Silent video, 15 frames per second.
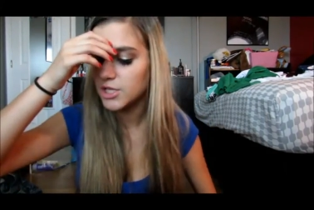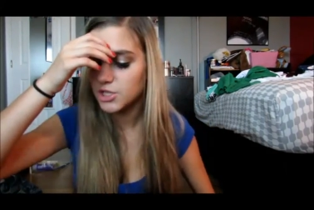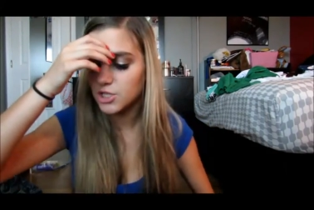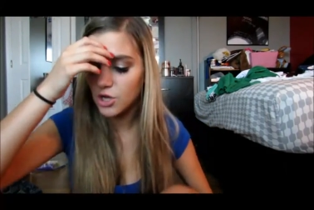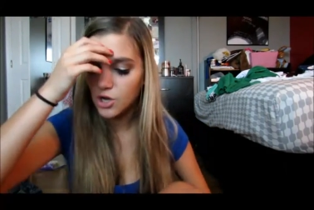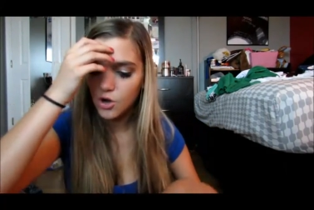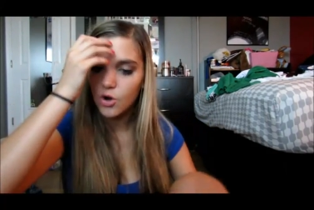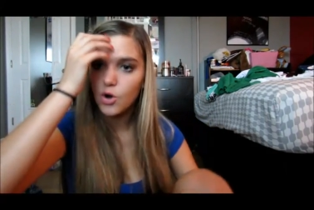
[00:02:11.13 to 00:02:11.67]

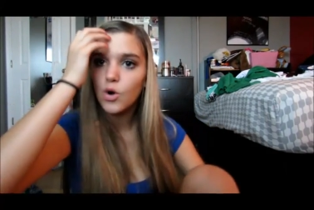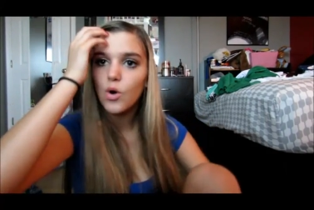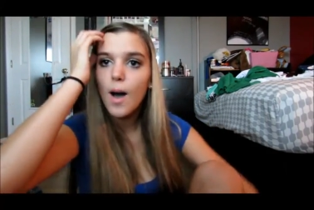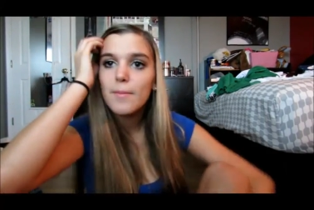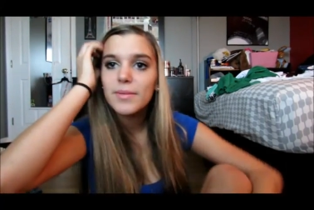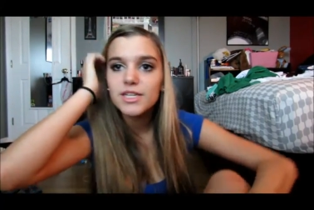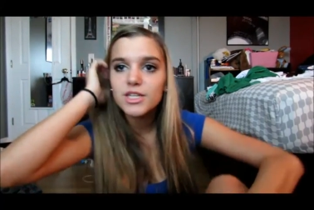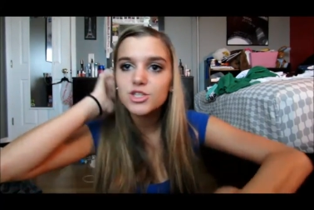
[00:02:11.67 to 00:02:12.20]
so
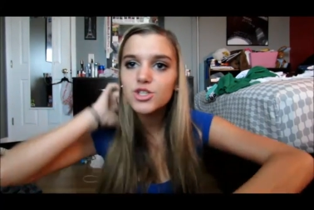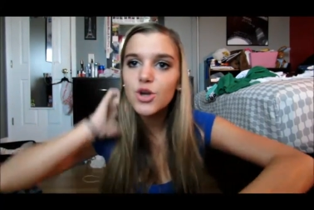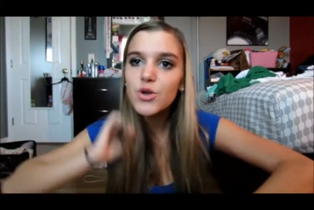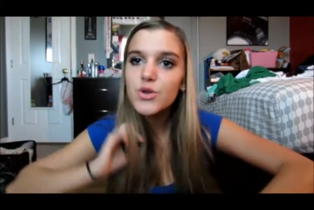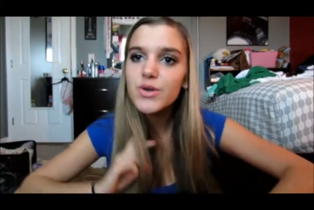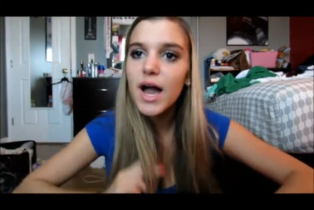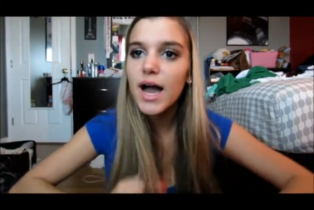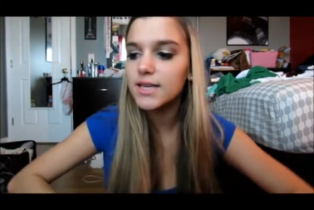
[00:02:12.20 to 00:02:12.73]
I'm going to show
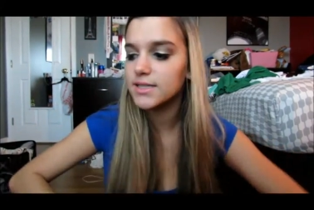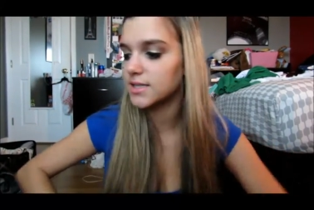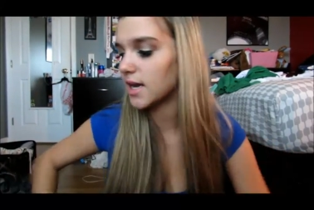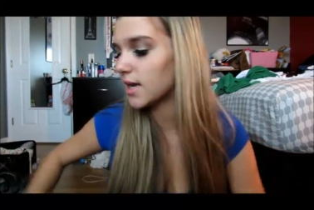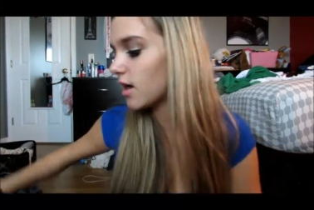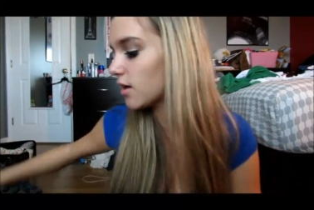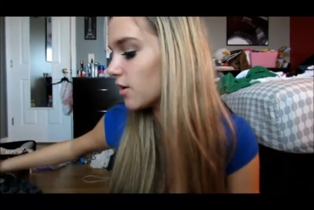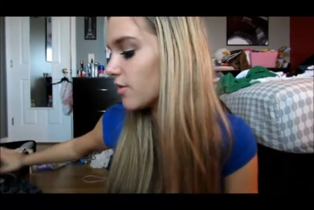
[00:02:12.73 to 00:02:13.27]
you guys, and
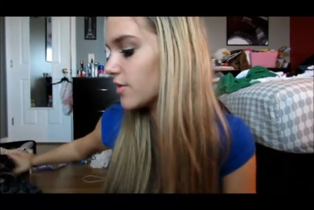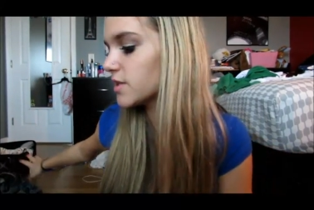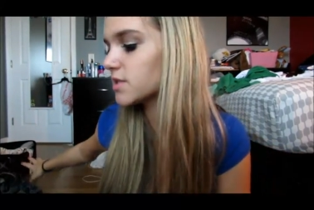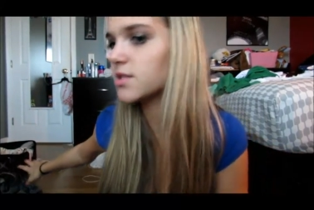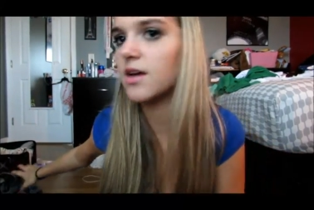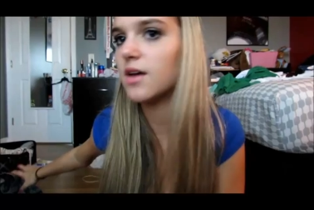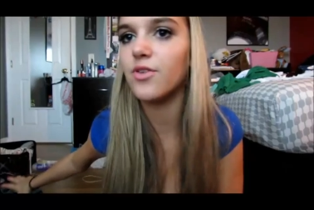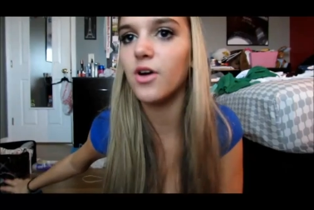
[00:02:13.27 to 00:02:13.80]
I got all this
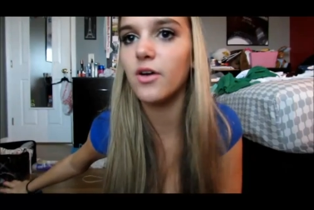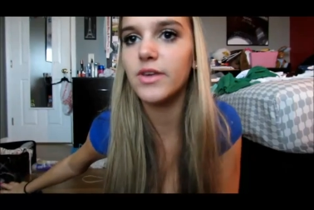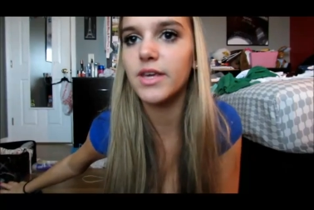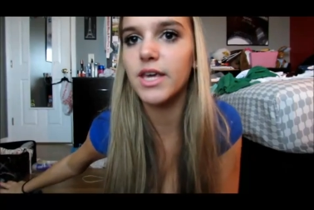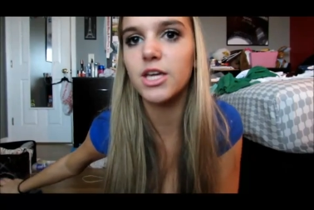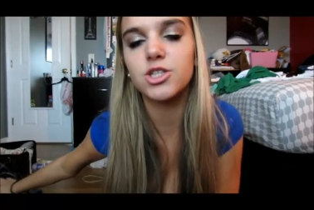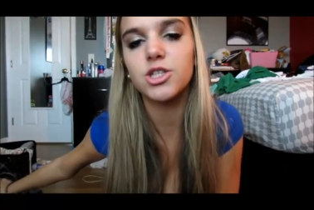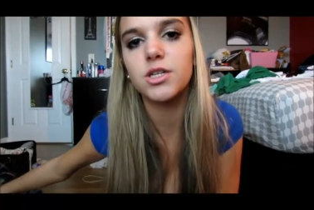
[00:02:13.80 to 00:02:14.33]
stuff on
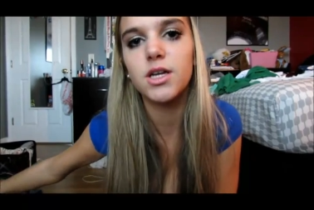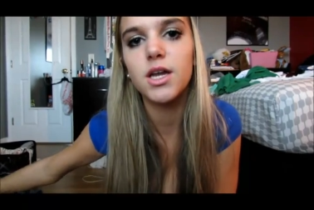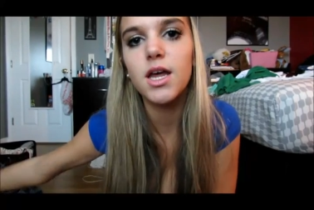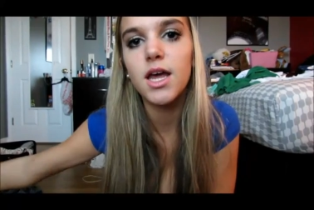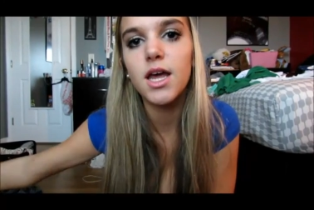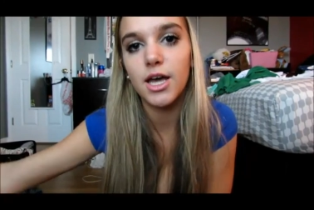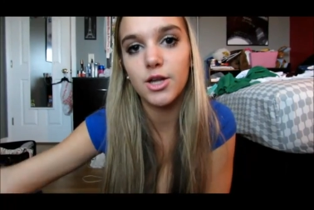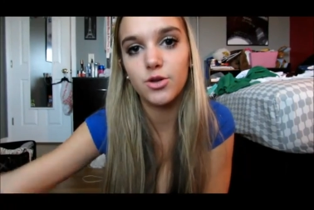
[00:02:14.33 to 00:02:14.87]
vacation
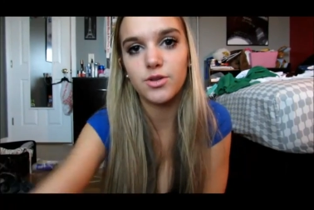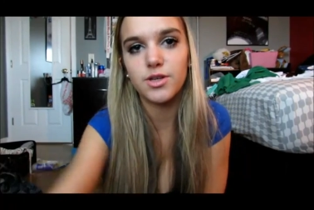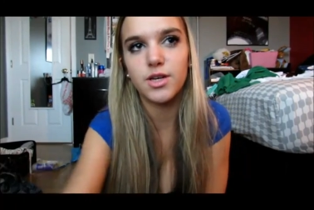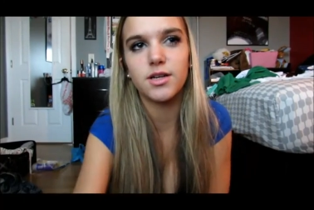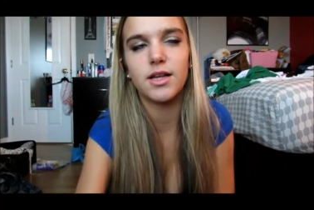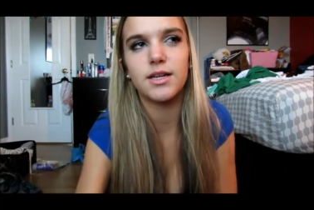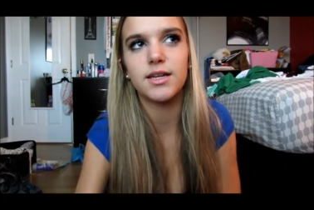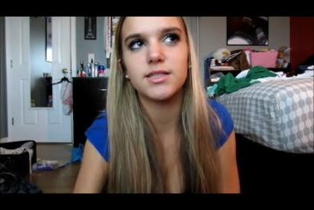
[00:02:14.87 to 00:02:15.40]
in North
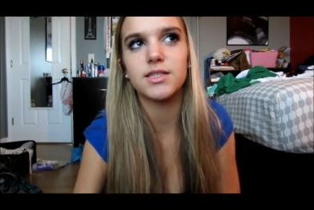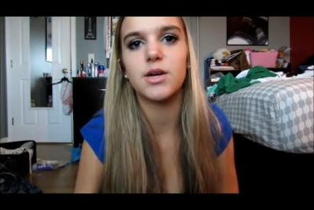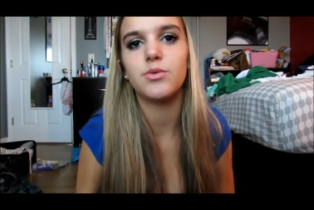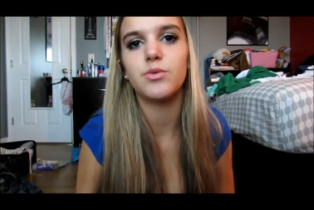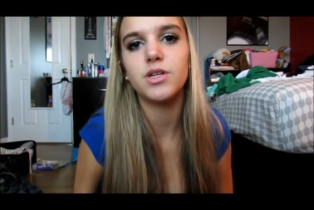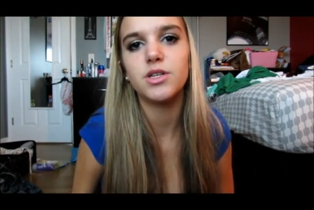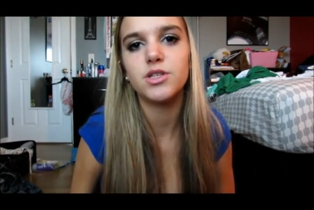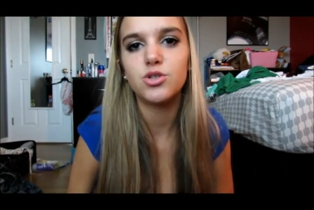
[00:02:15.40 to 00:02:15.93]
Carolina, because I
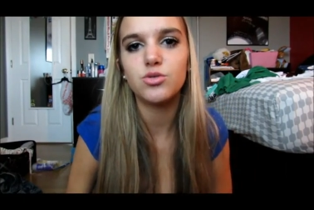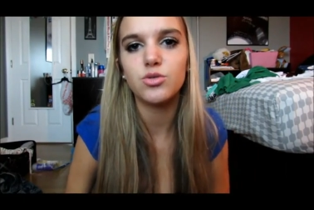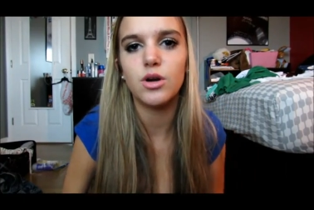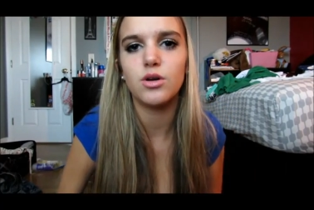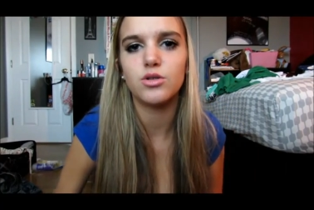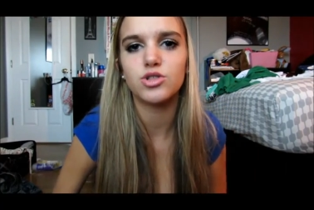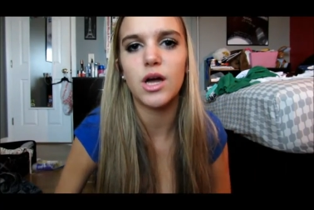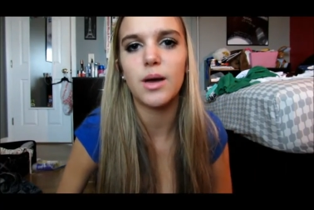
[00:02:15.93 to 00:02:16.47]
wanted to
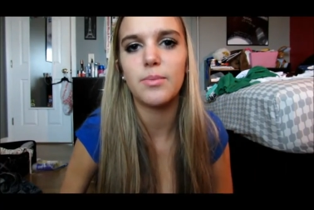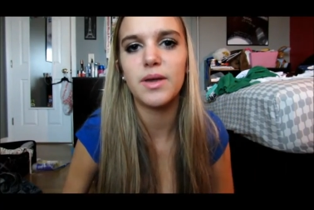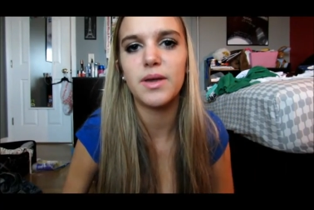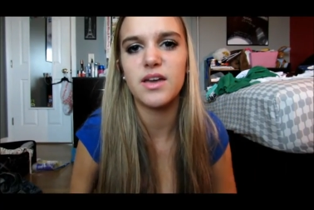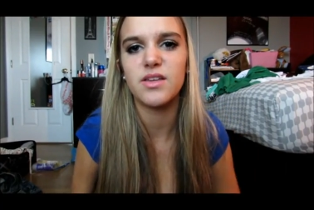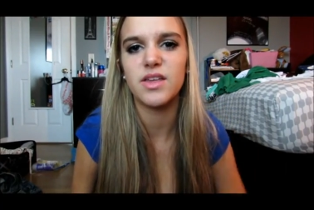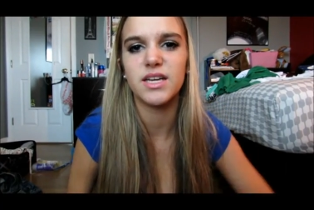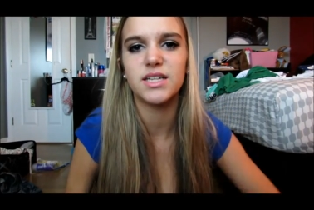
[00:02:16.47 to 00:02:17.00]
go
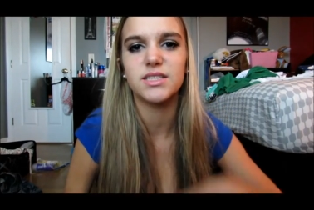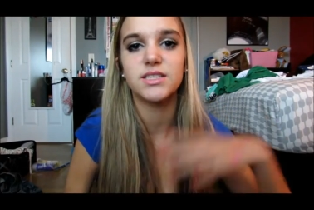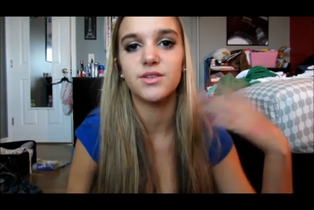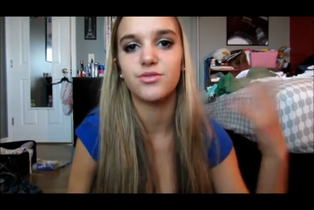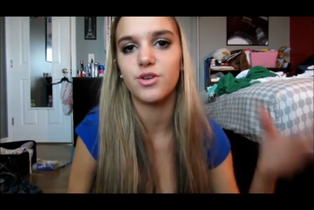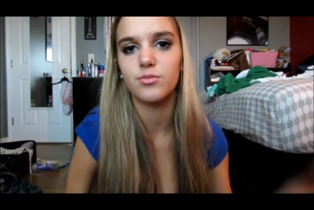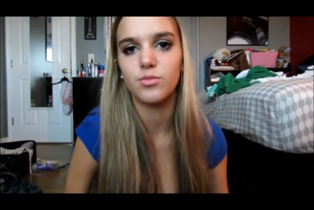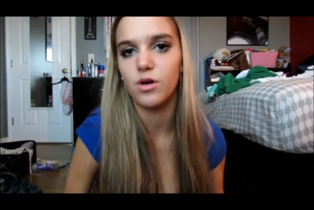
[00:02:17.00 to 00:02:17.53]
shopping at like a
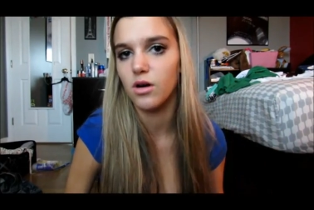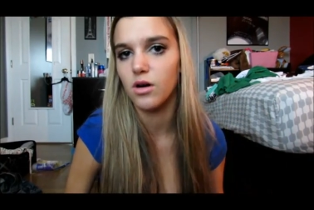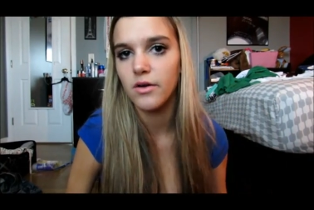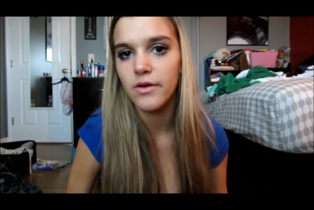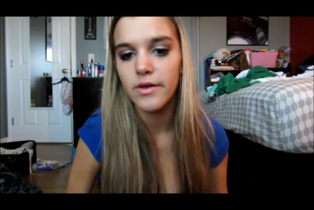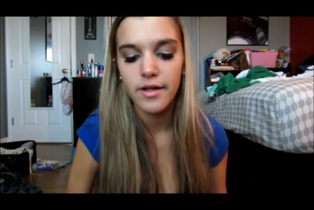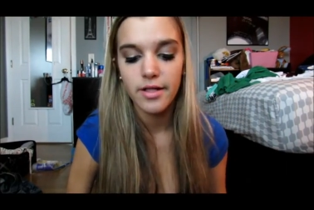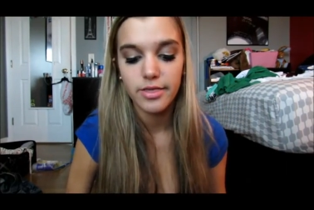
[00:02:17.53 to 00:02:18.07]
different
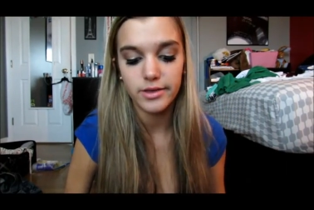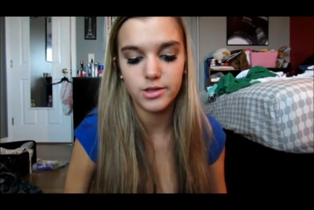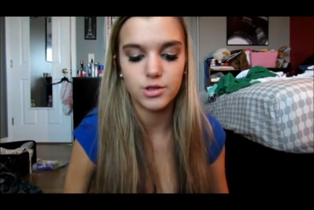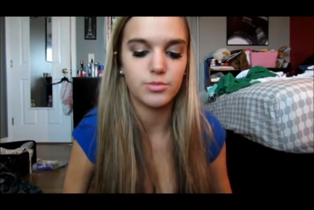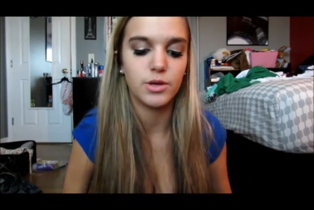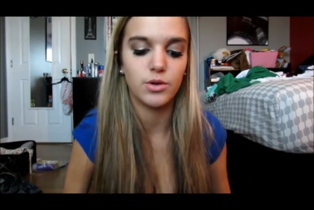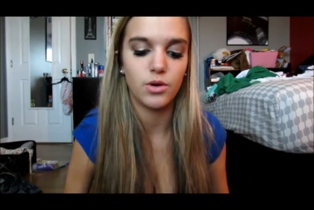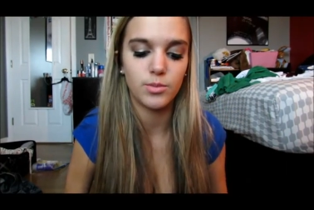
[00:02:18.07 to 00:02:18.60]
mall than
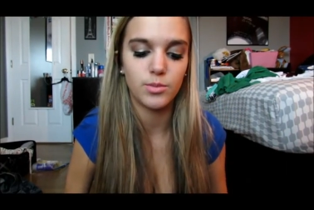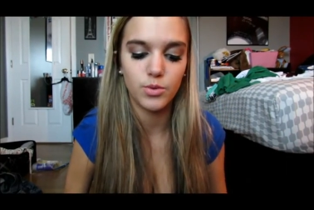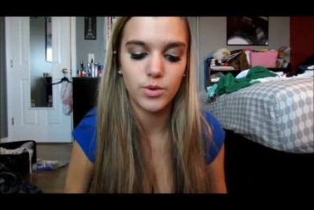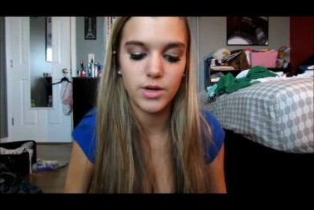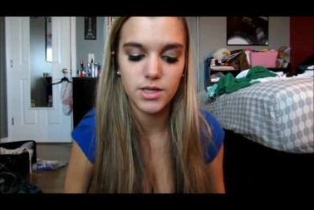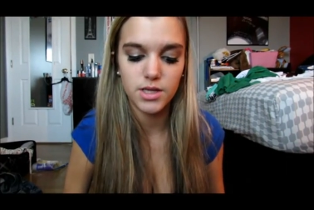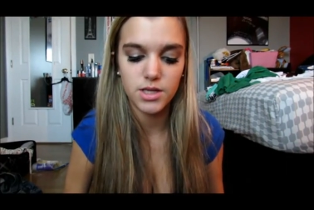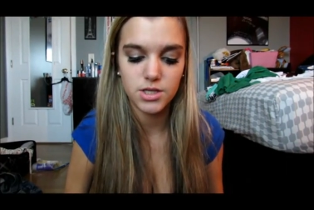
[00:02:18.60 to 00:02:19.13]
just my normal
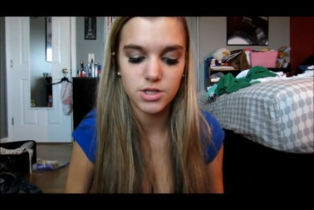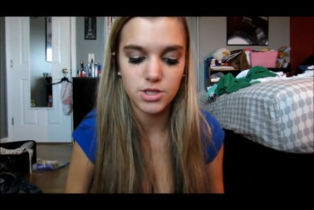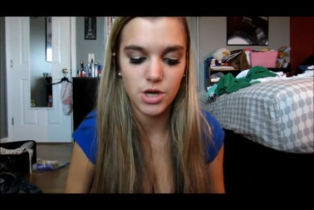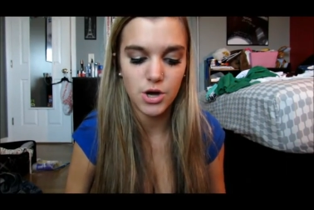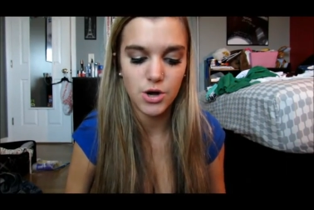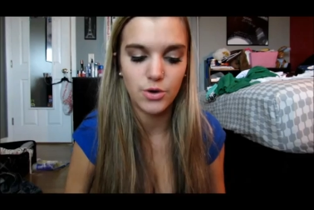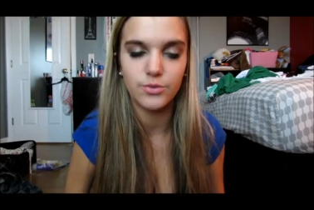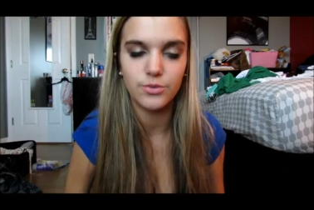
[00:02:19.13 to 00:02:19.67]
one,
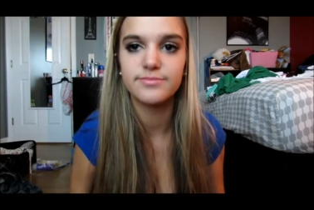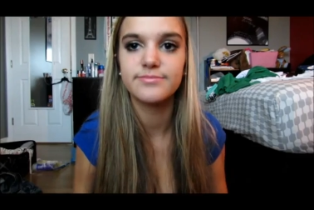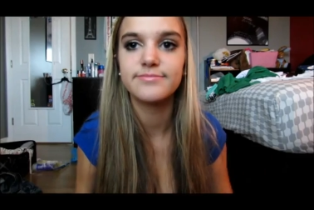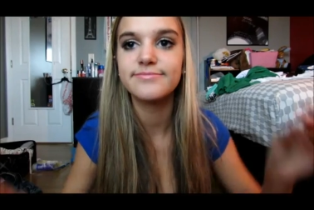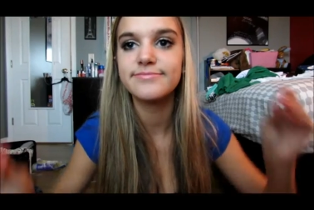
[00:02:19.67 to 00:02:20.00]
so